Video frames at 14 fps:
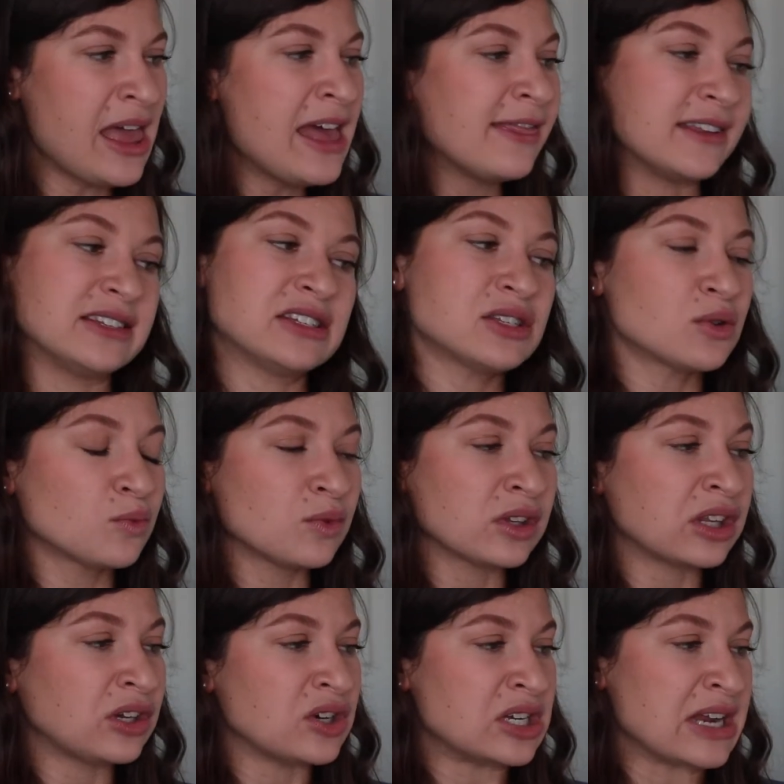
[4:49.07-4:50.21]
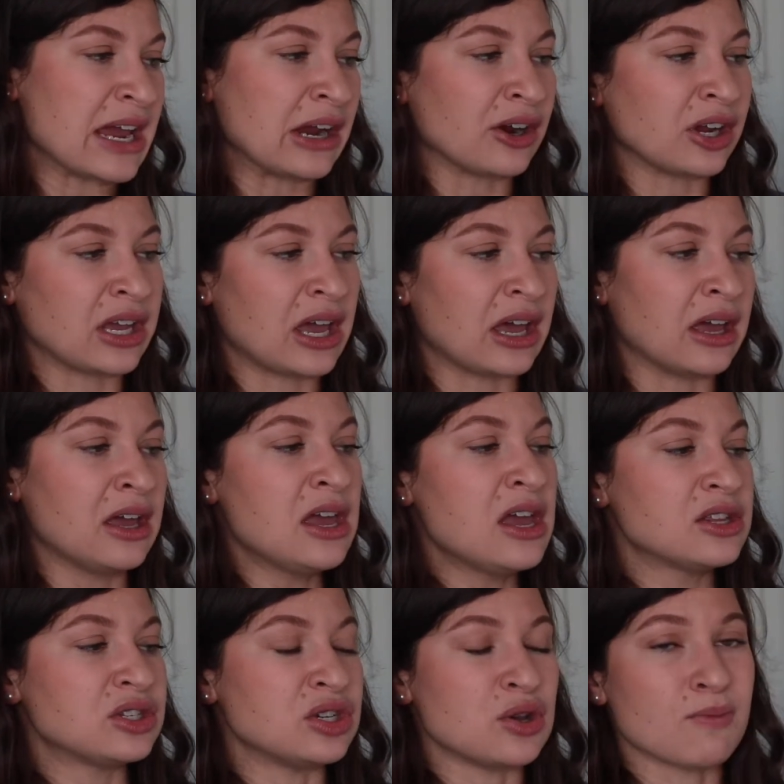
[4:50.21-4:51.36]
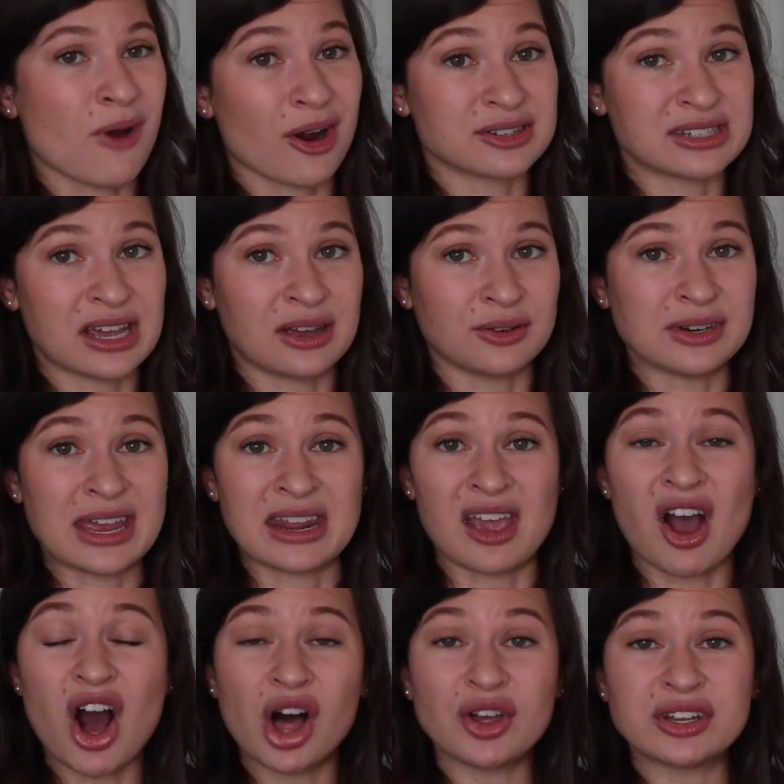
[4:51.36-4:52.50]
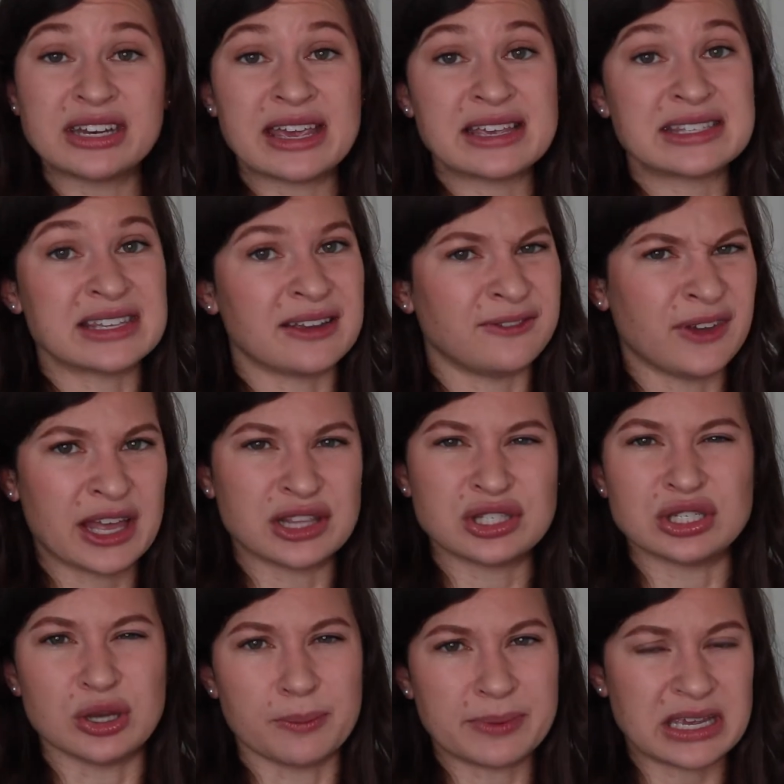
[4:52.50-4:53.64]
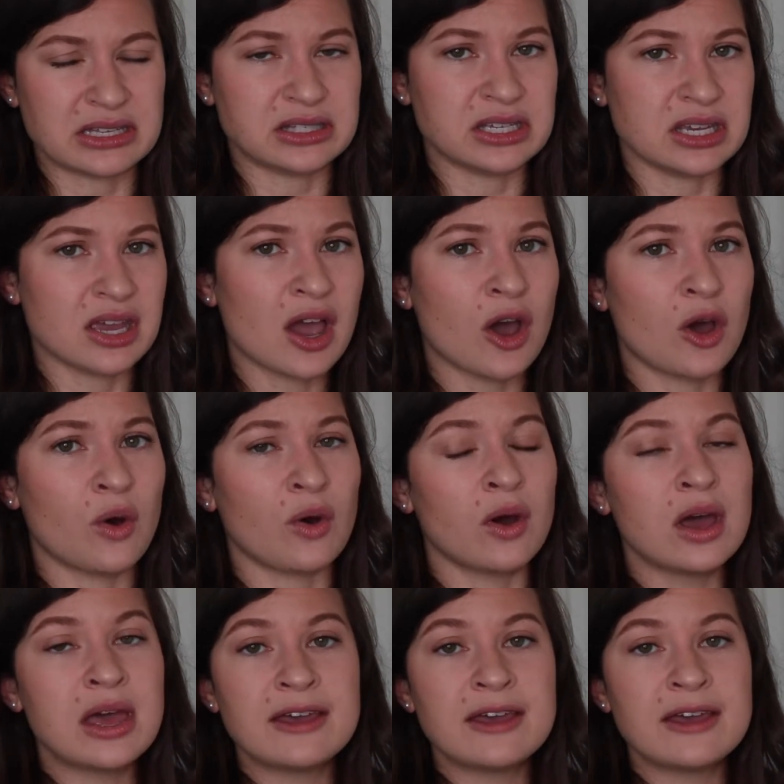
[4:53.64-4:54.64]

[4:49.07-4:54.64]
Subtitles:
This is a really good area to mark down any holidays, events, your PTO,